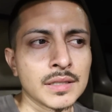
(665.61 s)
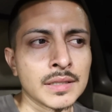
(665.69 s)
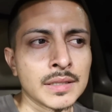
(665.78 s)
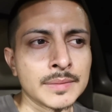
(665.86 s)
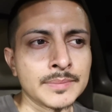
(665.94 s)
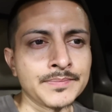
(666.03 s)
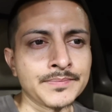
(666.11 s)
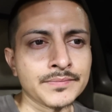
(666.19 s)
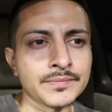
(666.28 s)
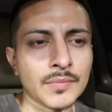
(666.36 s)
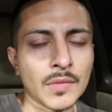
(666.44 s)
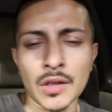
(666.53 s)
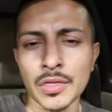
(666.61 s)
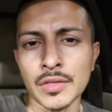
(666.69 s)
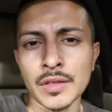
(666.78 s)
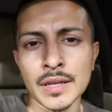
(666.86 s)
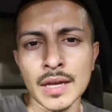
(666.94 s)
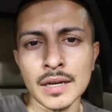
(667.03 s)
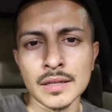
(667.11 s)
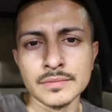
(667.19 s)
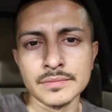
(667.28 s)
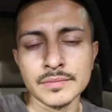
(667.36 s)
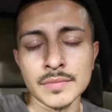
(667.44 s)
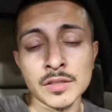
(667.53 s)
Other than that,
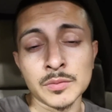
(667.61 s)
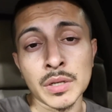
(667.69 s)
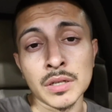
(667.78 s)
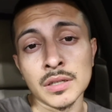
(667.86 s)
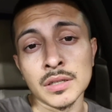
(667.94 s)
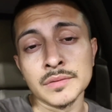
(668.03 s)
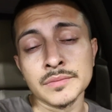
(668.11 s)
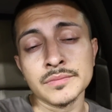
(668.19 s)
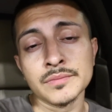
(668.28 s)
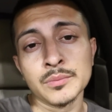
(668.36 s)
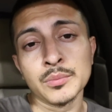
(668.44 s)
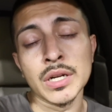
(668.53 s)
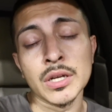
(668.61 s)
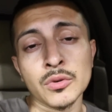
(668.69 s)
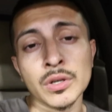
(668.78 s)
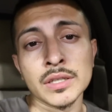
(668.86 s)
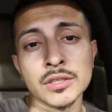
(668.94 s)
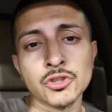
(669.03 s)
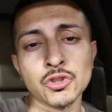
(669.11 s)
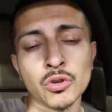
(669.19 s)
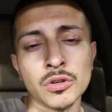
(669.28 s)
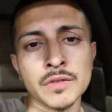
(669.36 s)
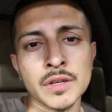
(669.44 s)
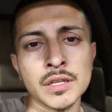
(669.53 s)
it's been a pretty quick
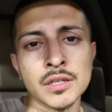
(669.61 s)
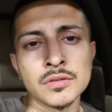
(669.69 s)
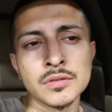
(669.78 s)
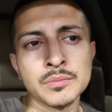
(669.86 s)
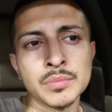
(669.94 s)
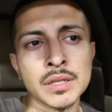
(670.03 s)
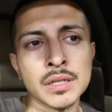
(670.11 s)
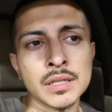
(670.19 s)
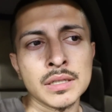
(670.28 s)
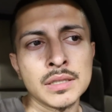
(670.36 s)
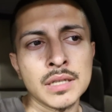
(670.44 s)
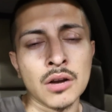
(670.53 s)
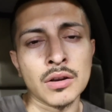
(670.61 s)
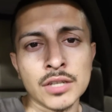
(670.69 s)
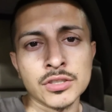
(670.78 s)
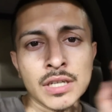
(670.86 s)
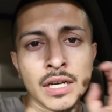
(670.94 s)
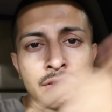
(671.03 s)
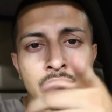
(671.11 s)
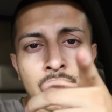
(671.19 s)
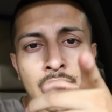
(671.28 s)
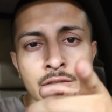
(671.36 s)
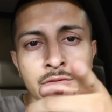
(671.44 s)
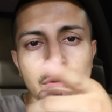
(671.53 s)
short video, but I'll catch you guys on
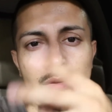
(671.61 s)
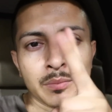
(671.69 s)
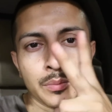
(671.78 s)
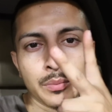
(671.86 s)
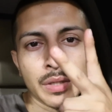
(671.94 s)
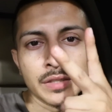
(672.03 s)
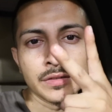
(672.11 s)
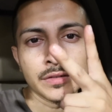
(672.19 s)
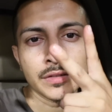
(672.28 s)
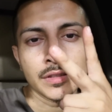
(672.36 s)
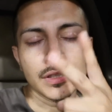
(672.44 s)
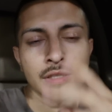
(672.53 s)
the next one. Peace.